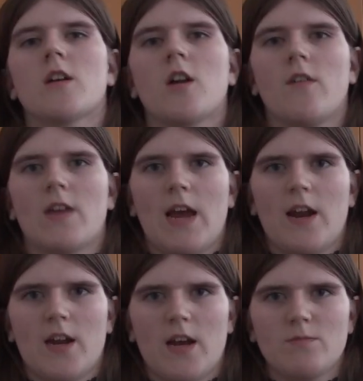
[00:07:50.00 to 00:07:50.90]
Clothing
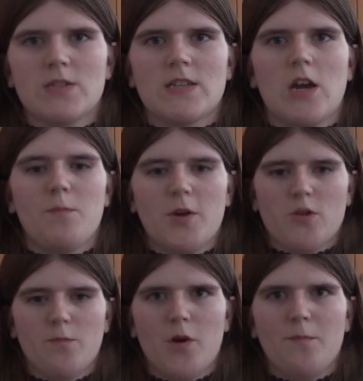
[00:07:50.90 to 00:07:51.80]
items that I
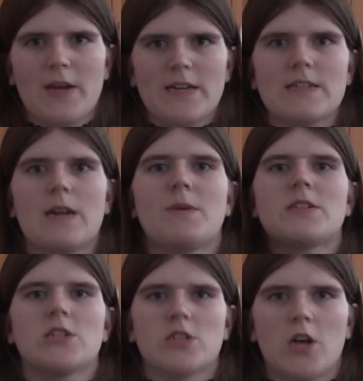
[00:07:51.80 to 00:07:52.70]
bought on Bonprix and my
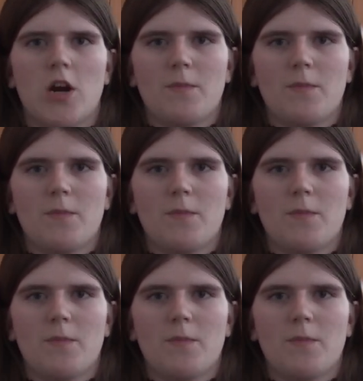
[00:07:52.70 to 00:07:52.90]
sister.